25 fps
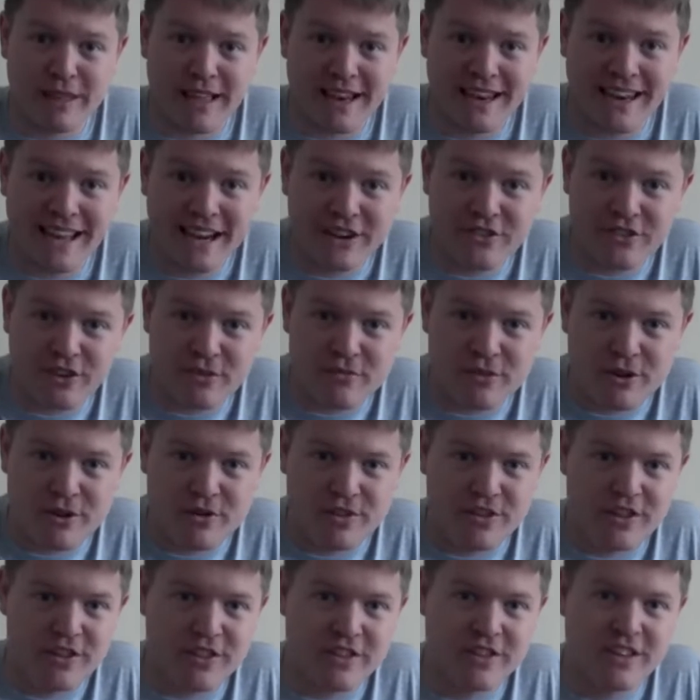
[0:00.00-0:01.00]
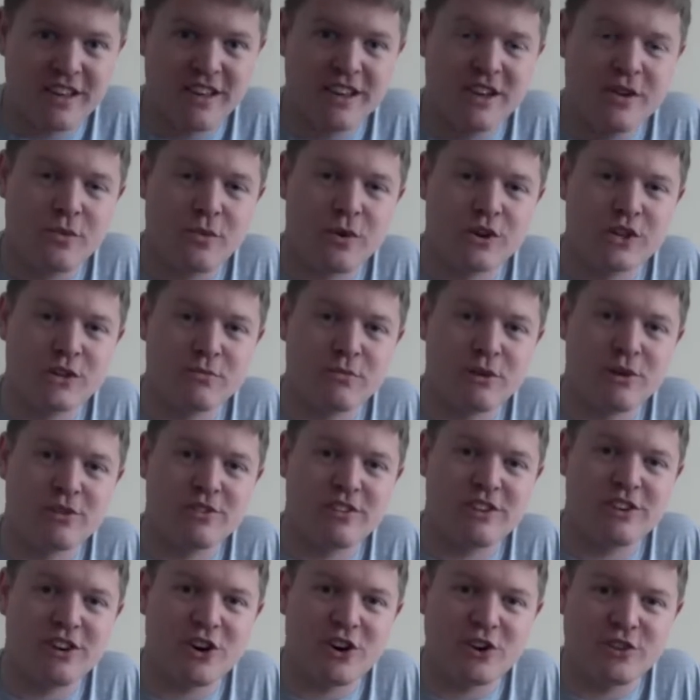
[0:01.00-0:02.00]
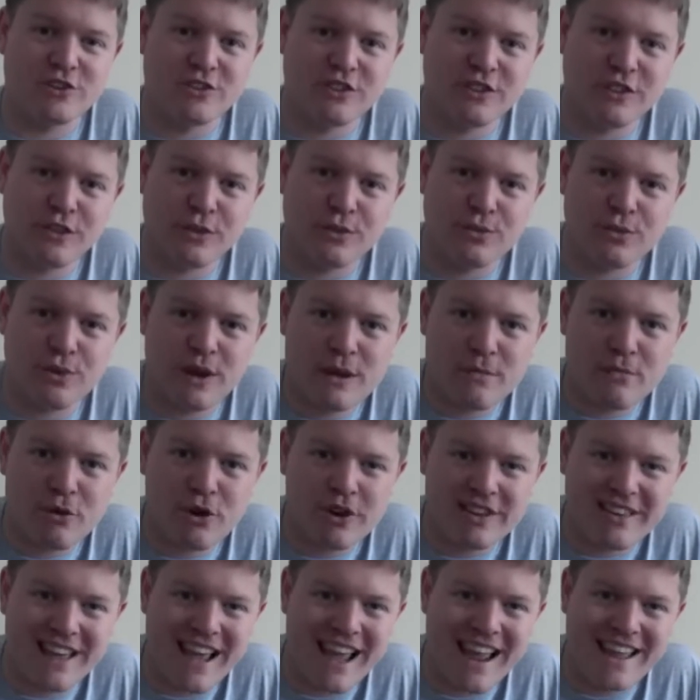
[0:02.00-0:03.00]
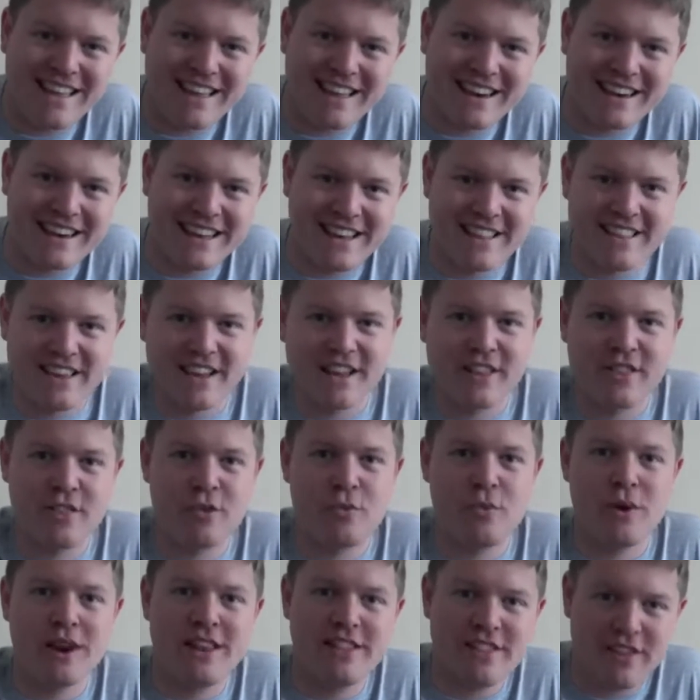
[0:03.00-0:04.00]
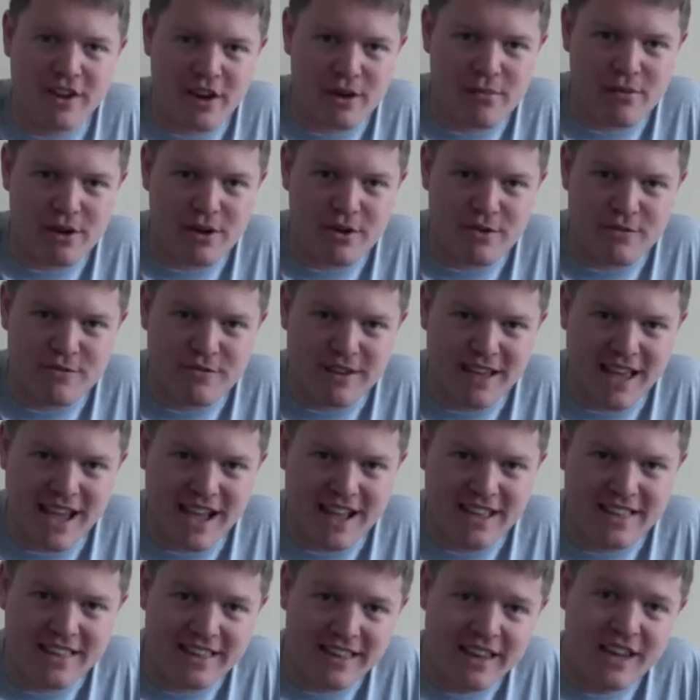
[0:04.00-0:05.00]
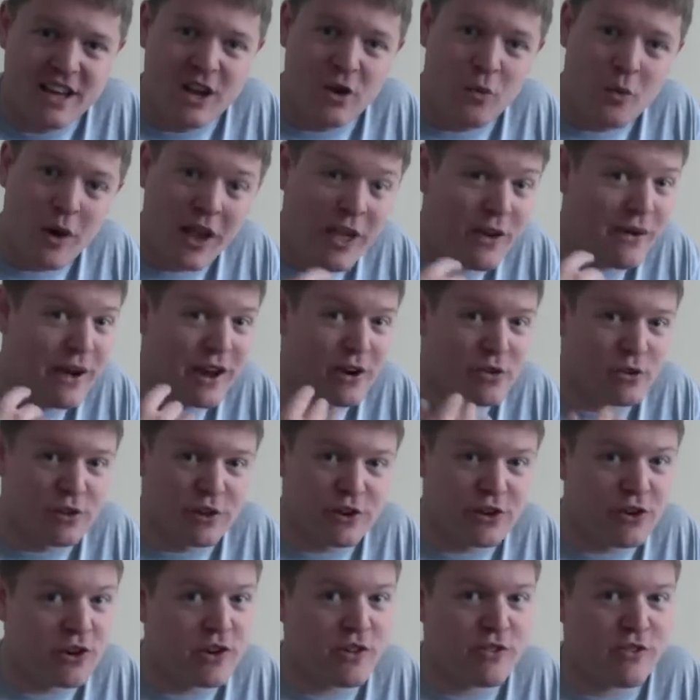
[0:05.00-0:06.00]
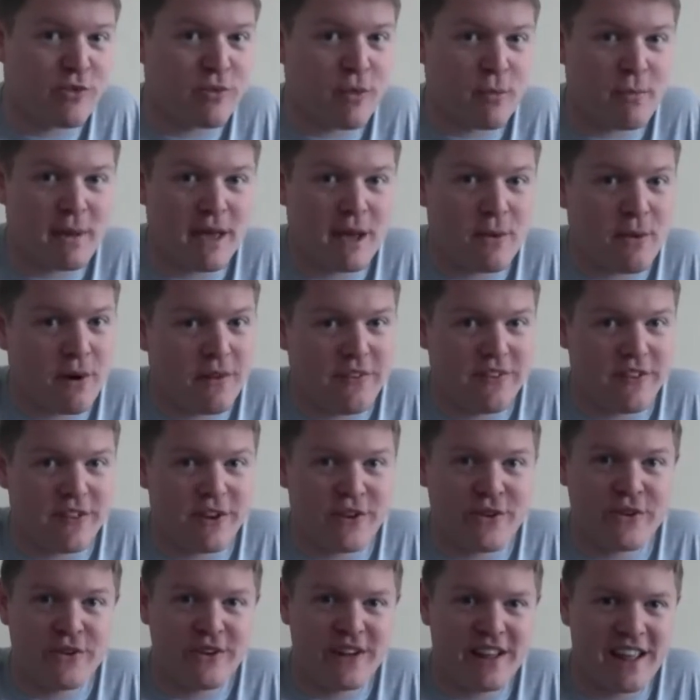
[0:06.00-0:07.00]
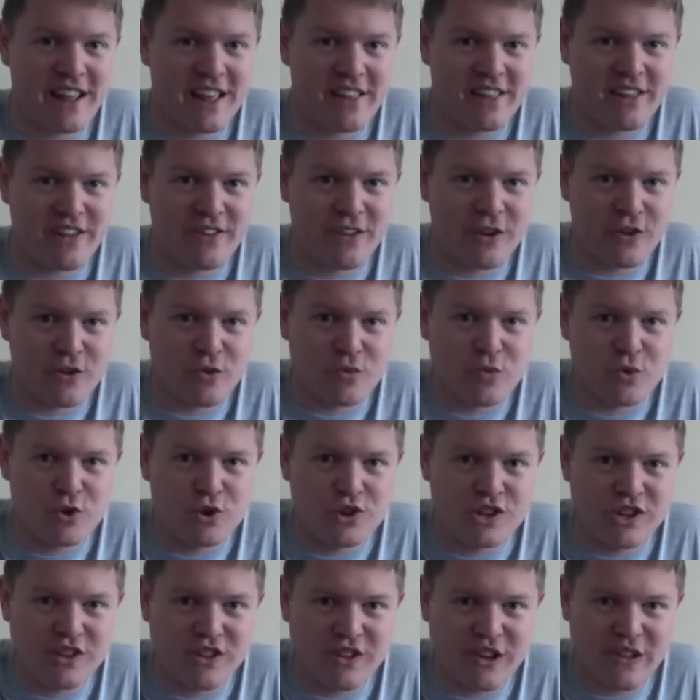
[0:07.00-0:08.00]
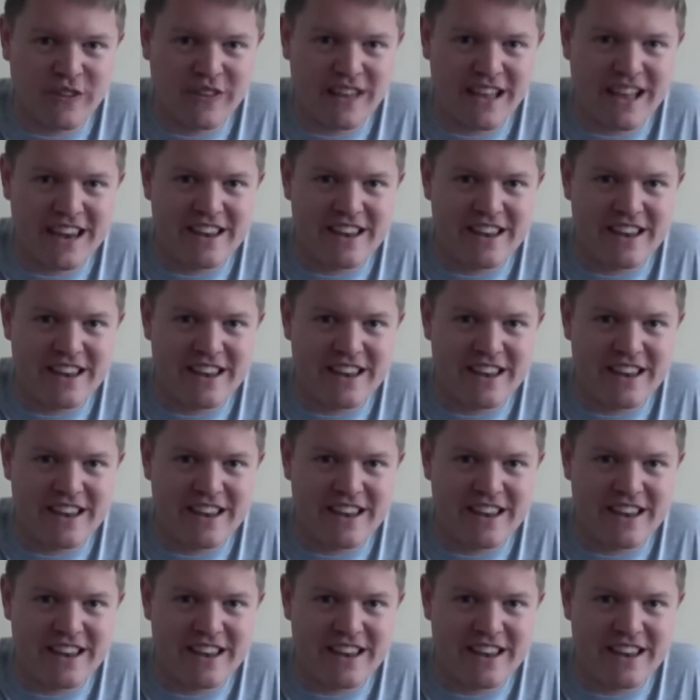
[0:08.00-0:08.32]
the electric motors, which are bolted onto the 3.8 litre twin-turbo V8. Where you get all the noise from the P1 though, is those whooshes on the